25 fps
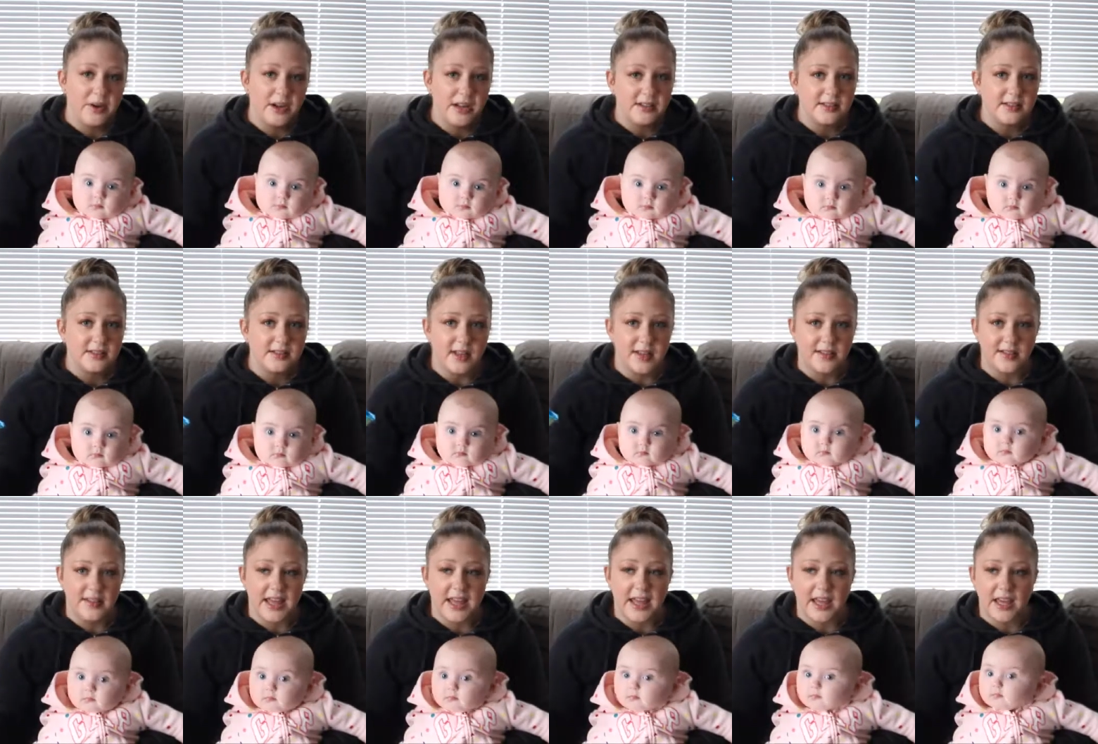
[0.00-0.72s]
Speaker 1: ones
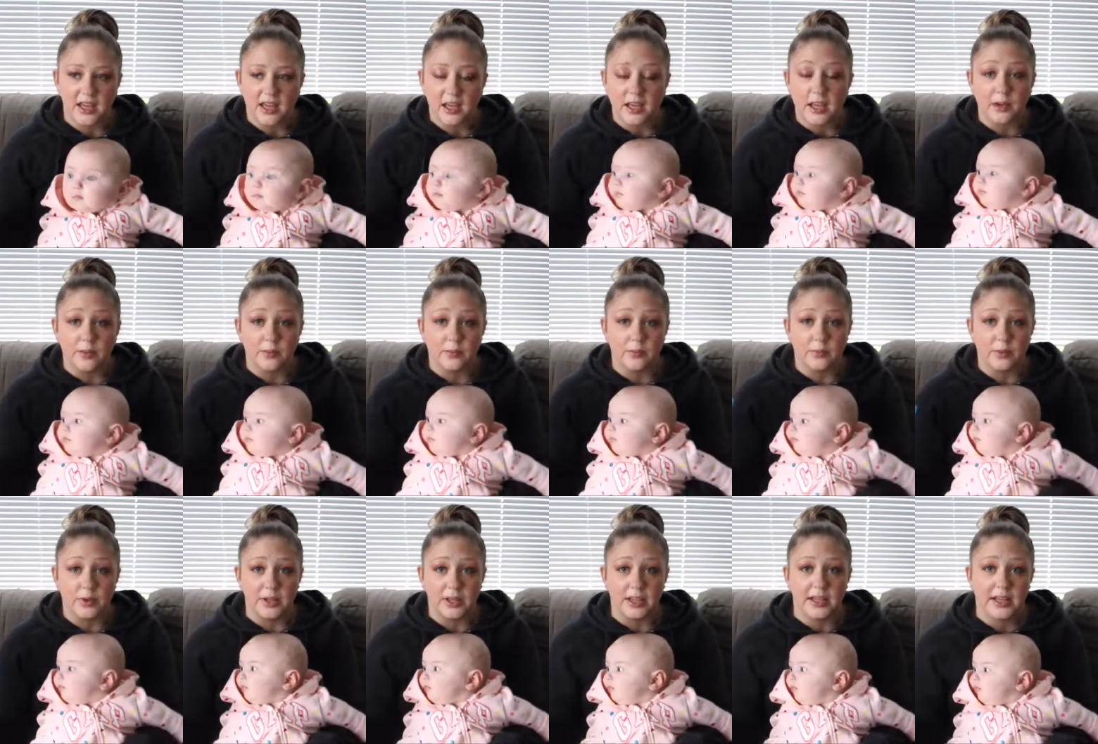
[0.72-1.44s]
that they
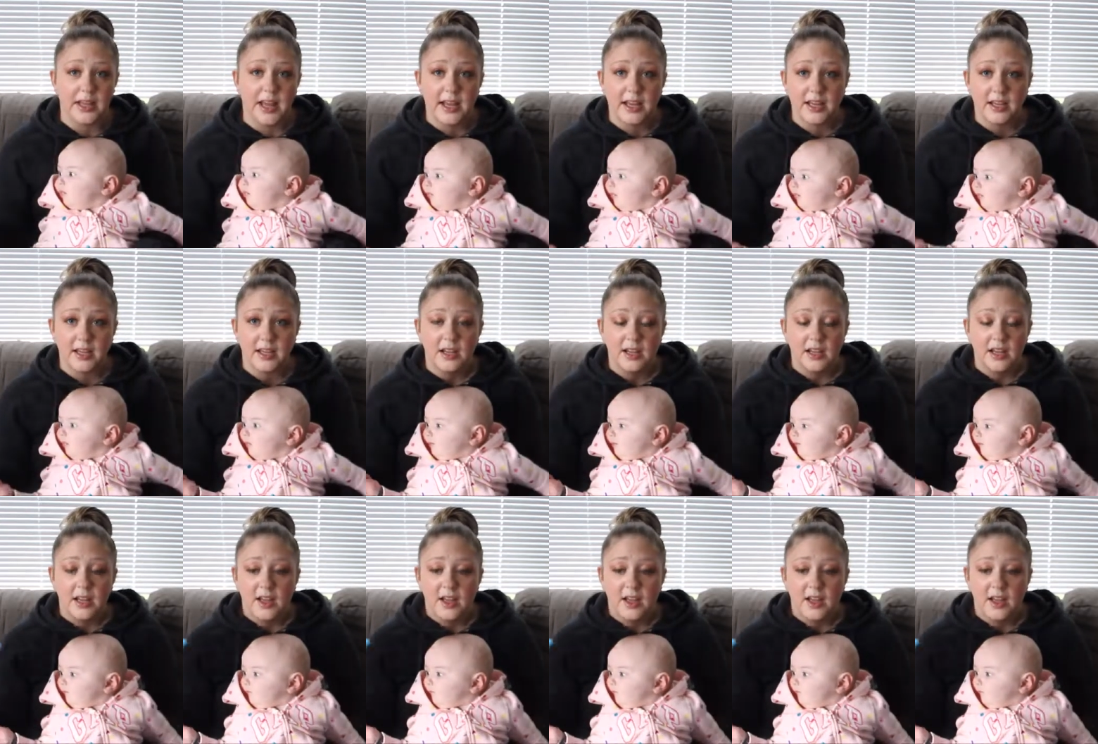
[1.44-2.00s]
really like,